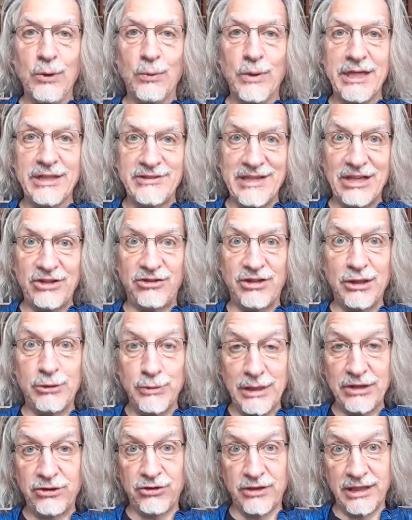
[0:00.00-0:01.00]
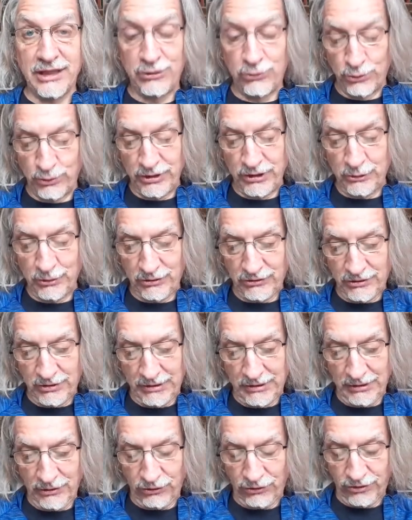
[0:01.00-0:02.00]
when it's actually gradually drawing to its
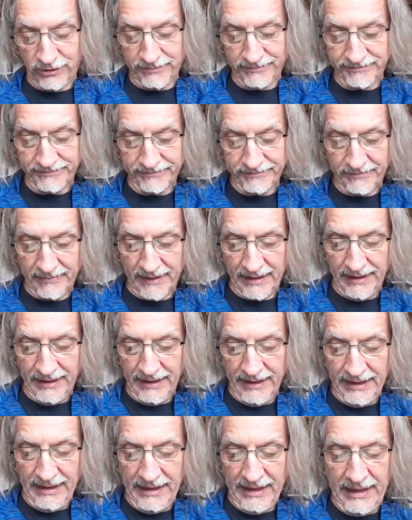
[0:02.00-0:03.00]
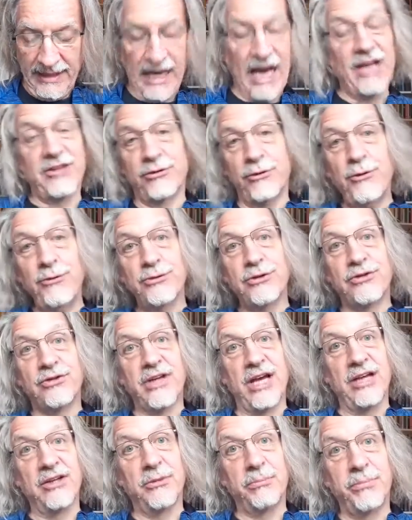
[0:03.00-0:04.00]
conclusion. As I've often
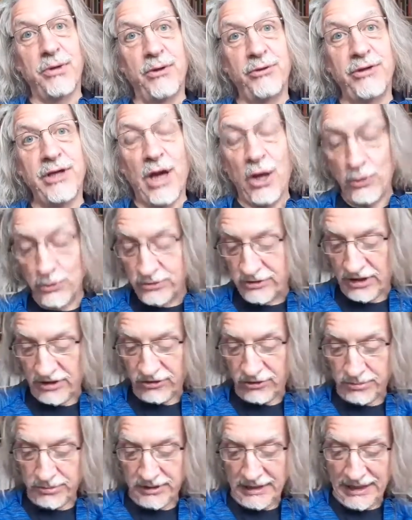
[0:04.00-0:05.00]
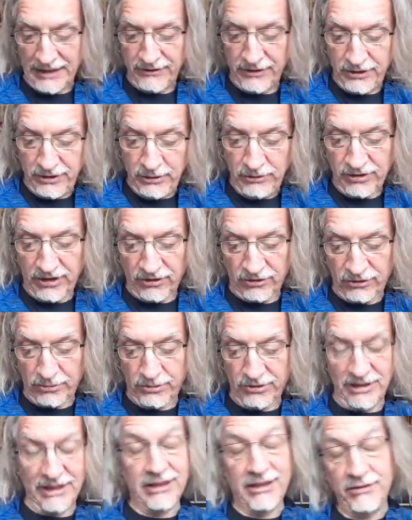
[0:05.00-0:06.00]
said, both the Old Testament and the New
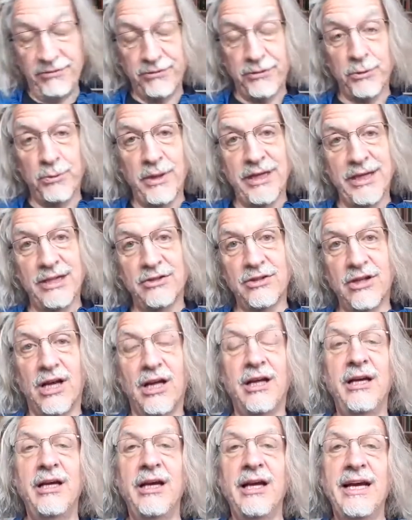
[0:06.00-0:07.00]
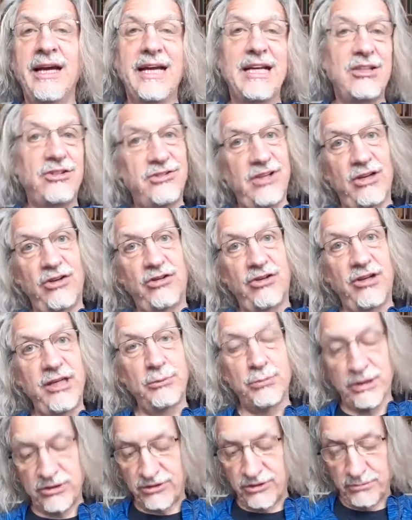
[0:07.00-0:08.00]
Testament in different ways are essentially
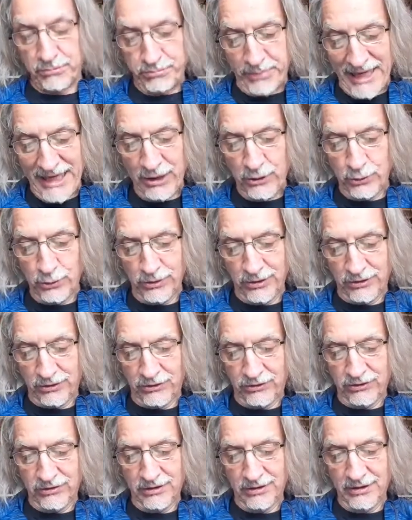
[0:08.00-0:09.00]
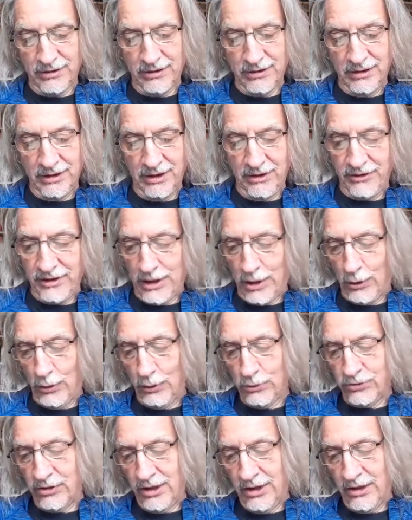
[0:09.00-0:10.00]
written backwards. The
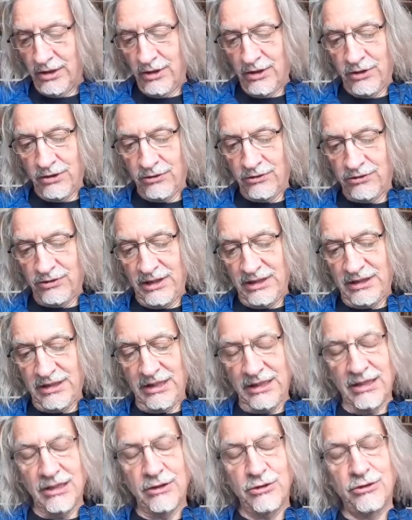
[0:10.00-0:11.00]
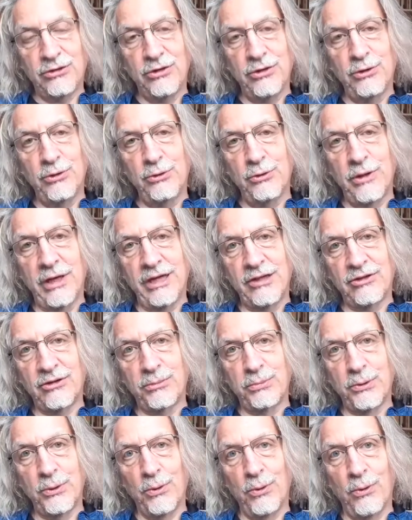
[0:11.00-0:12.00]
Old seeking to
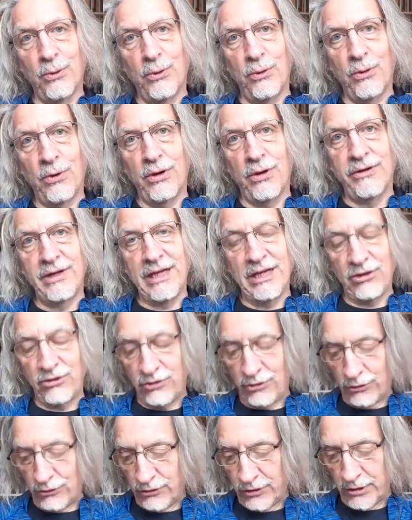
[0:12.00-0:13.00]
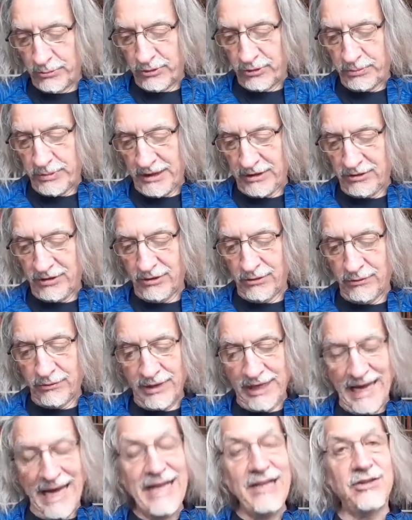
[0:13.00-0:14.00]
explore the issues from the perspective of
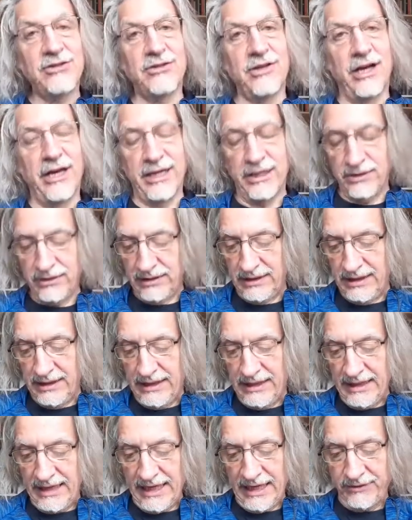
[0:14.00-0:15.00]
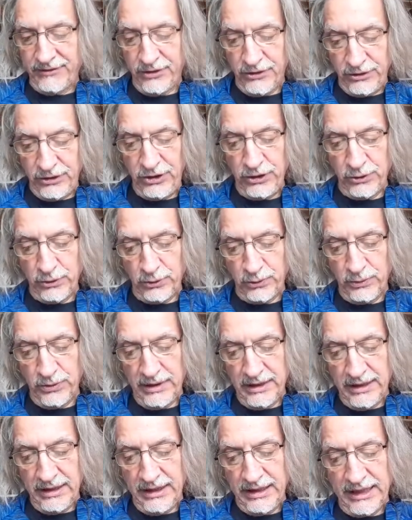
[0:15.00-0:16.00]
the exile, and the New
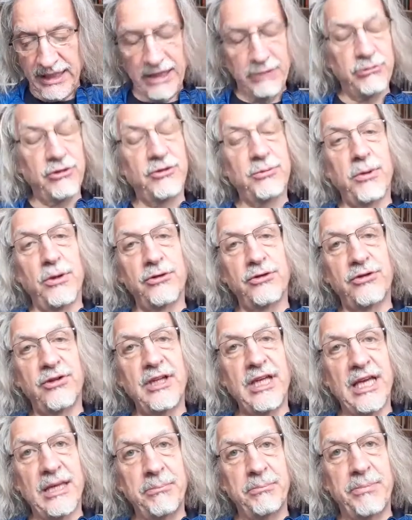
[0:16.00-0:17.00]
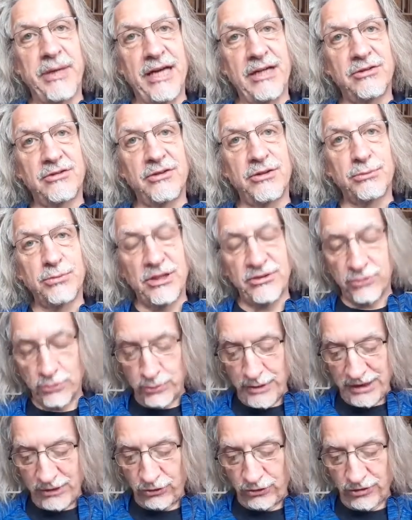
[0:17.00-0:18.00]
in response to the impact of the
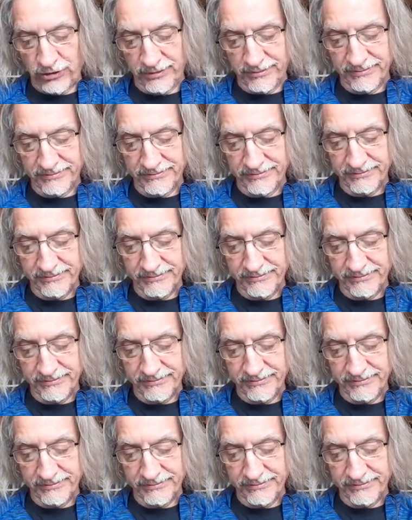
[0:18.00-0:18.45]
resurrection.